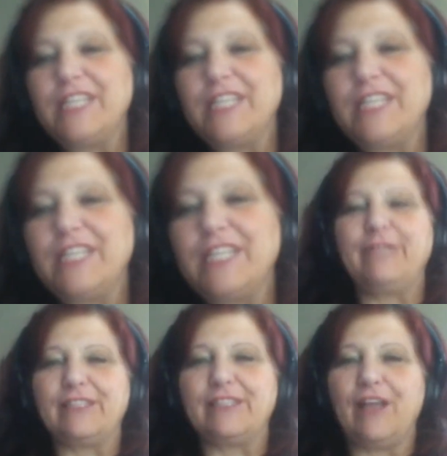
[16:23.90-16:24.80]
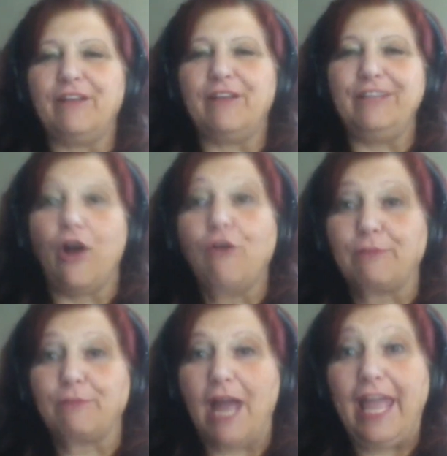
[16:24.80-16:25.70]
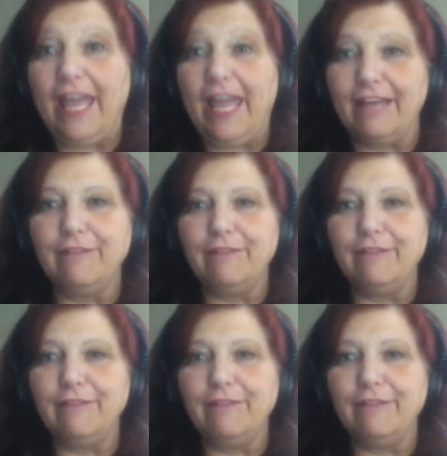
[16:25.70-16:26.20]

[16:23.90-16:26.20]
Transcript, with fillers: by it. It was, uh, you know, over my head.